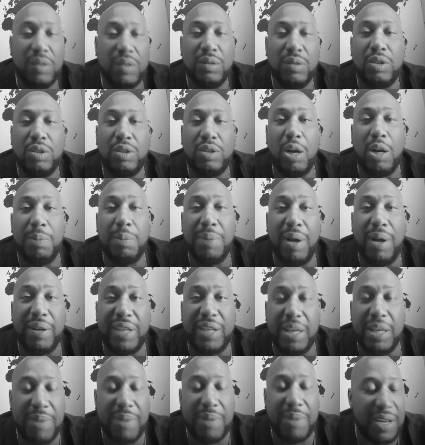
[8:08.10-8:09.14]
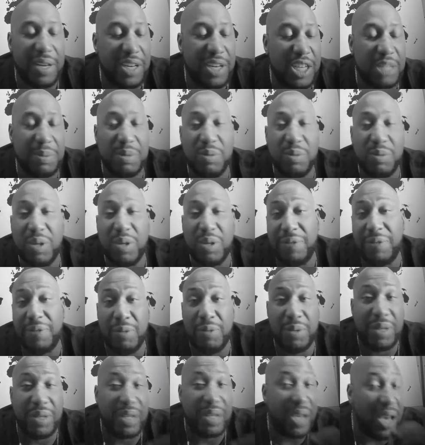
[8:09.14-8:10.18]
Talking about get my husband. What if he
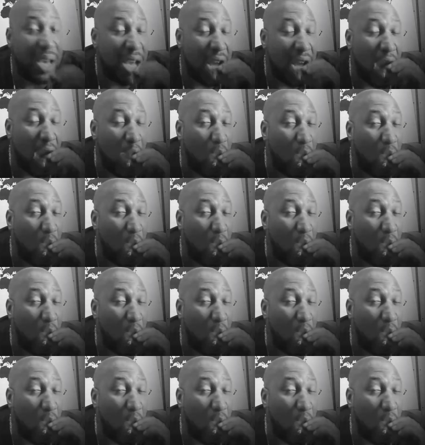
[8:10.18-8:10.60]
would have came?